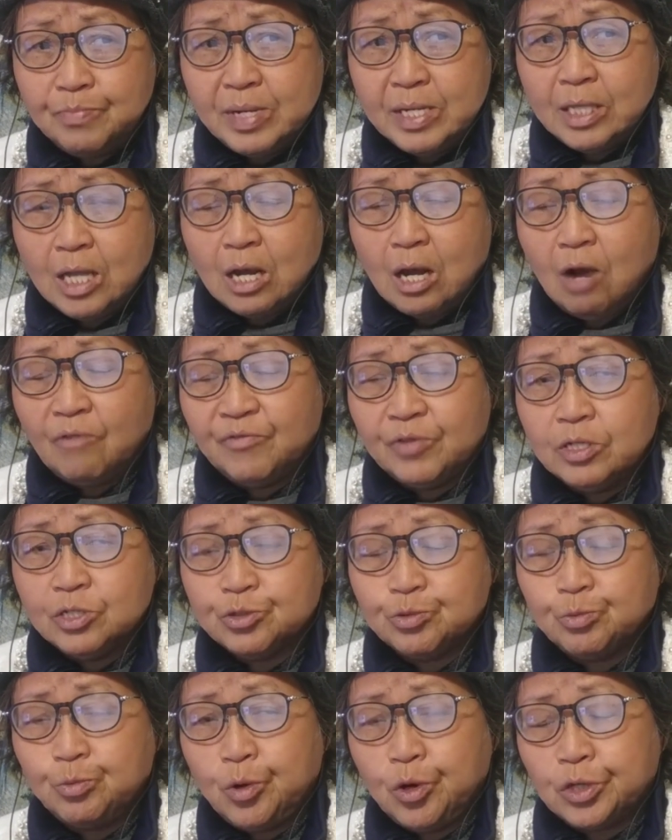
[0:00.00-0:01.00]
meaning of
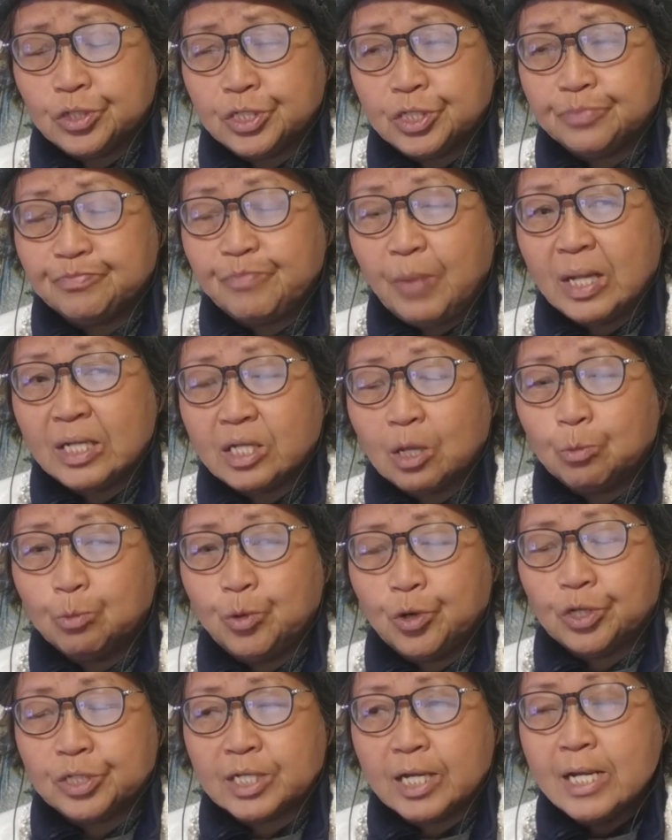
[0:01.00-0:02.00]
each word, basic
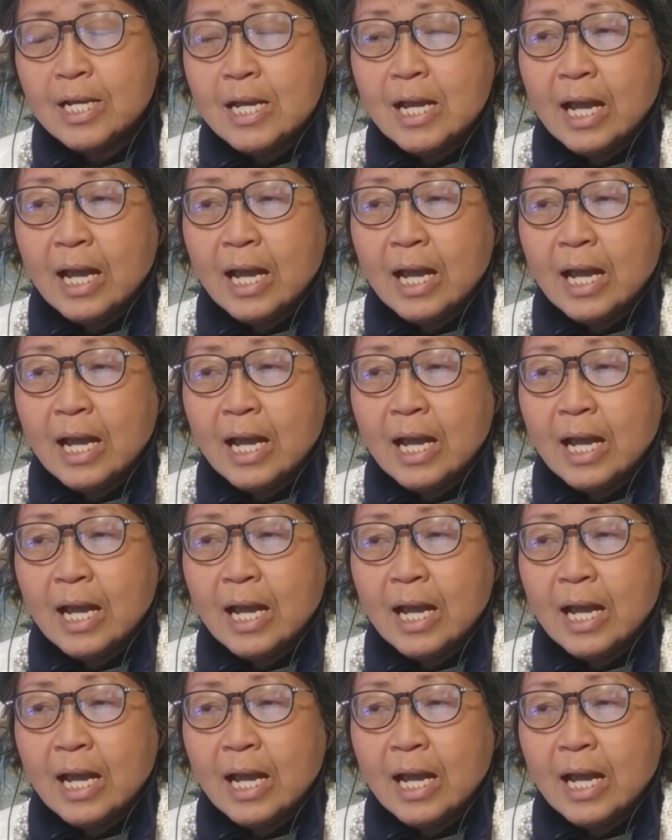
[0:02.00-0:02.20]
word.